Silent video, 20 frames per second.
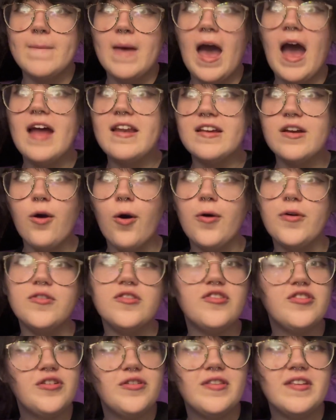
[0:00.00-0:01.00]
adding
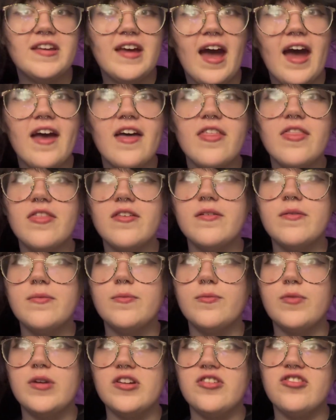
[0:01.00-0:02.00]
on to the death,
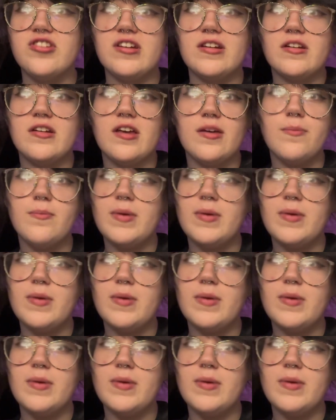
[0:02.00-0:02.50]
which it can